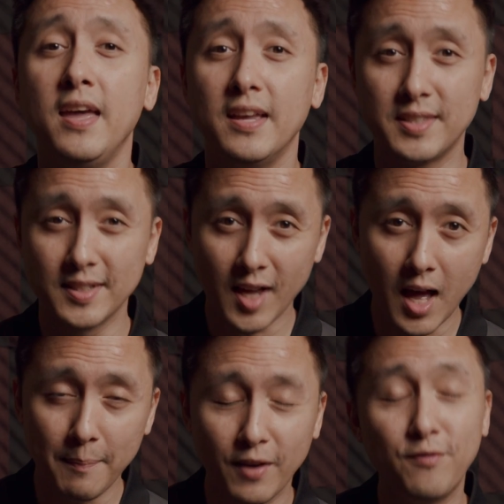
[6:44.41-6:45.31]
is a
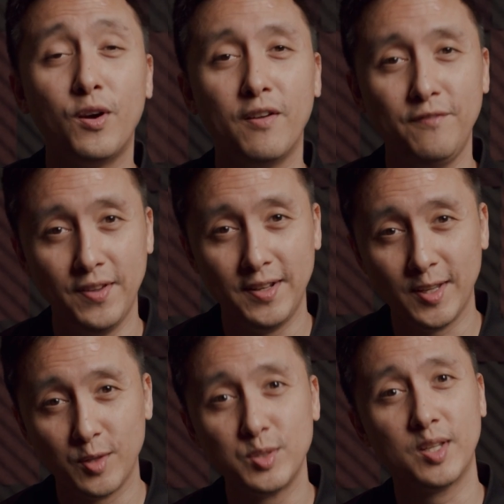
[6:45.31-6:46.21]
topic for a
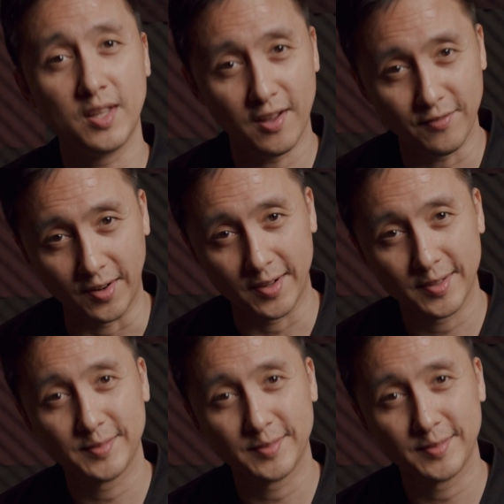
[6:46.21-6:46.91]
video to cover.